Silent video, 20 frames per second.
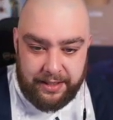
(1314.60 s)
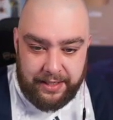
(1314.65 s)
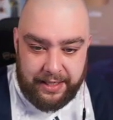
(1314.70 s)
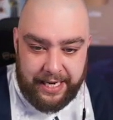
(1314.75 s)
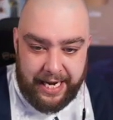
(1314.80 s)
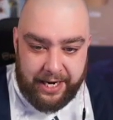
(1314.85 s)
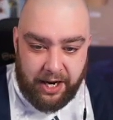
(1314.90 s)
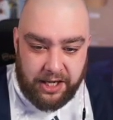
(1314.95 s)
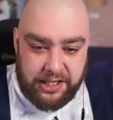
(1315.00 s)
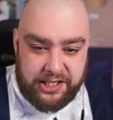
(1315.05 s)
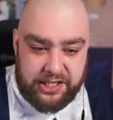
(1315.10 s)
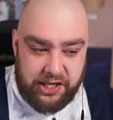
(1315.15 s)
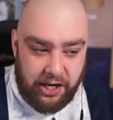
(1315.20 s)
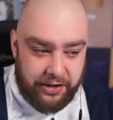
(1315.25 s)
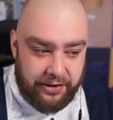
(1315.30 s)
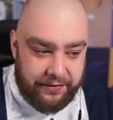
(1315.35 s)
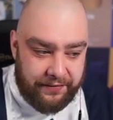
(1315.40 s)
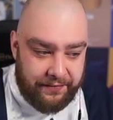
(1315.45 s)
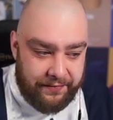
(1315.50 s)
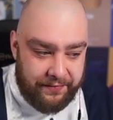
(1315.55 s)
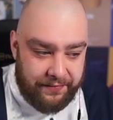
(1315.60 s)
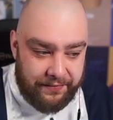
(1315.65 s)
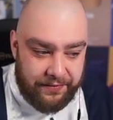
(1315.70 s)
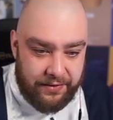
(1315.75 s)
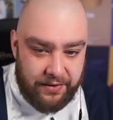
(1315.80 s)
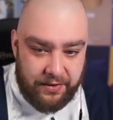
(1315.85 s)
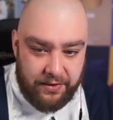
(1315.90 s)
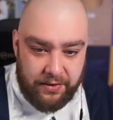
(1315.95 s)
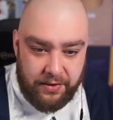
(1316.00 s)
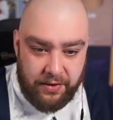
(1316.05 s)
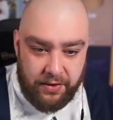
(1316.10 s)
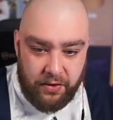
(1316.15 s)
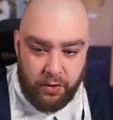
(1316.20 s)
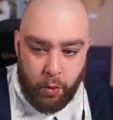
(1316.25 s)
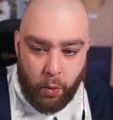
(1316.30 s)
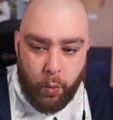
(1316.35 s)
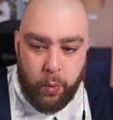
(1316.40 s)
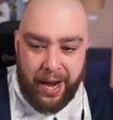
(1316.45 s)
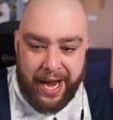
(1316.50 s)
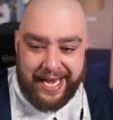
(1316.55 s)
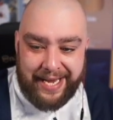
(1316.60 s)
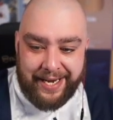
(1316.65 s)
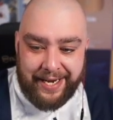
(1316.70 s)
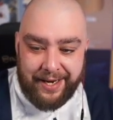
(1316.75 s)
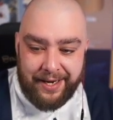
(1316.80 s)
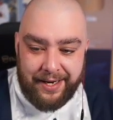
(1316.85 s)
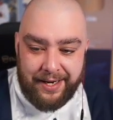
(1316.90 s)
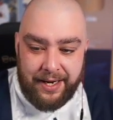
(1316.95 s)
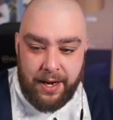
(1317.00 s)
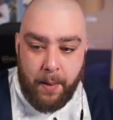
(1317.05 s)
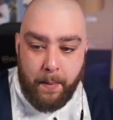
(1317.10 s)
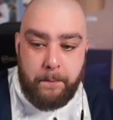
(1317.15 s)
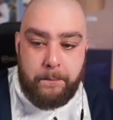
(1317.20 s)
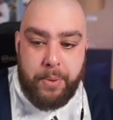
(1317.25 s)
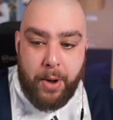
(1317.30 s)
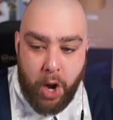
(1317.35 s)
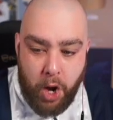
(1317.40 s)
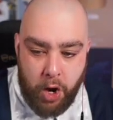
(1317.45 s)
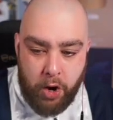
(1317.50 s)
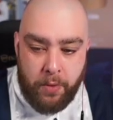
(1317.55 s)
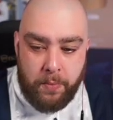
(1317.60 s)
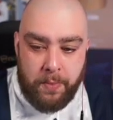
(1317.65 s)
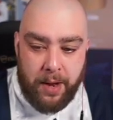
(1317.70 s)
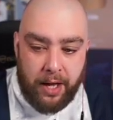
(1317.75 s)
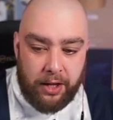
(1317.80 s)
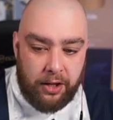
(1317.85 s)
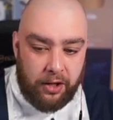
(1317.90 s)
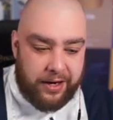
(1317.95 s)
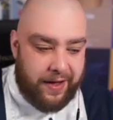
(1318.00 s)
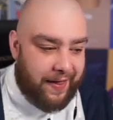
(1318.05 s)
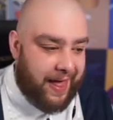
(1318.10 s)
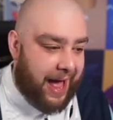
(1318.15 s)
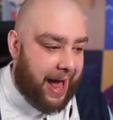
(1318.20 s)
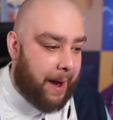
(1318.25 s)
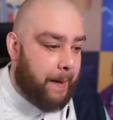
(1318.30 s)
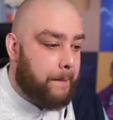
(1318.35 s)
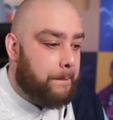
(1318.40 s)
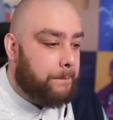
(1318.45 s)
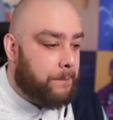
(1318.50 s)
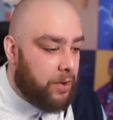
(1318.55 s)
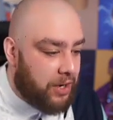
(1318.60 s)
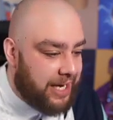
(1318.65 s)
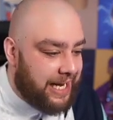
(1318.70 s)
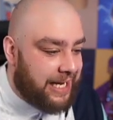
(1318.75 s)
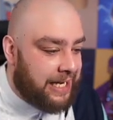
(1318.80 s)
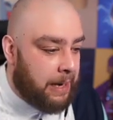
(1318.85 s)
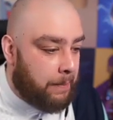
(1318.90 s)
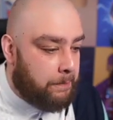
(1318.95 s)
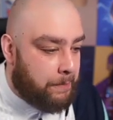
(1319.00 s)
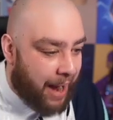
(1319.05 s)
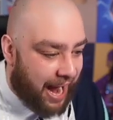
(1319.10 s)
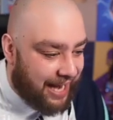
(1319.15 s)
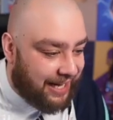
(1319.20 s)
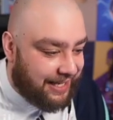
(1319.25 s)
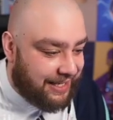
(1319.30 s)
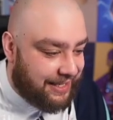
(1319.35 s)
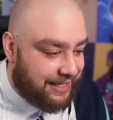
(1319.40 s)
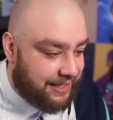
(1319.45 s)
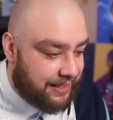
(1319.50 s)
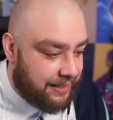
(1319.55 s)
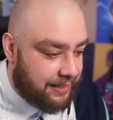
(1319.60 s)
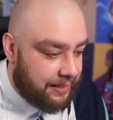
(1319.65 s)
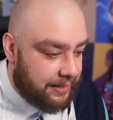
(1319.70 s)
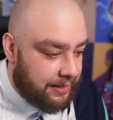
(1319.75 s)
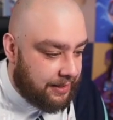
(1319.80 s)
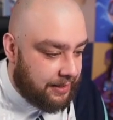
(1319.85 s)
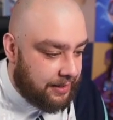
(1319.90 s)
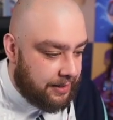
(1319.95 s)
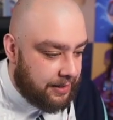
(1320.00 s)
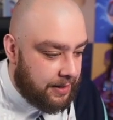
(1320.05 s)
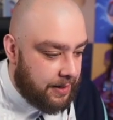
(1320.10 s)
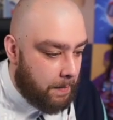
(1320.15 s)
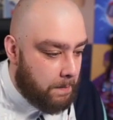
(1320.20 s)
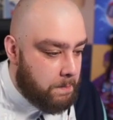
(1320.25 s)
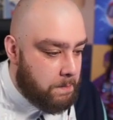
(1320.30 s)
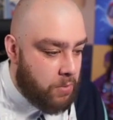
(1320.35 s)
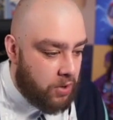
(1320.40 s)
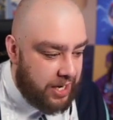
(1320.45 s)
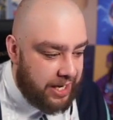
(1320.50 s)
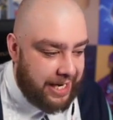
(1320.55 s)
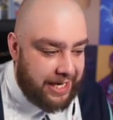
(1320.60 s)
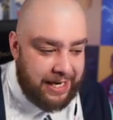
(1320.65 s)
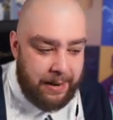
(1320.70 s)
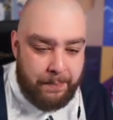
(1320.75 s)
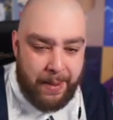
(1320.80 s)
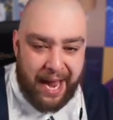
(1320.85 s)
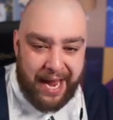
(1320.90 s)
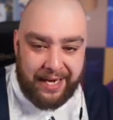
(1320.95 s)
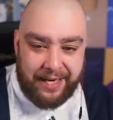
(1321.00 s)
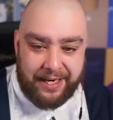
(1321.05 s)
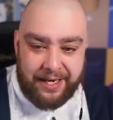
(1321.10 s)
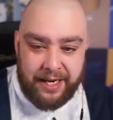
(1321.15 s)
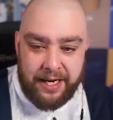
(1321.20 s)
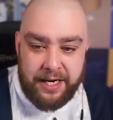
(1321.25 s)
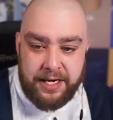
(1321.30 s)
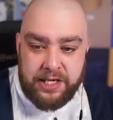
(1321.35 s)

He got Son. Win. Boom. Look at that. Money in the bank. Money in the bank.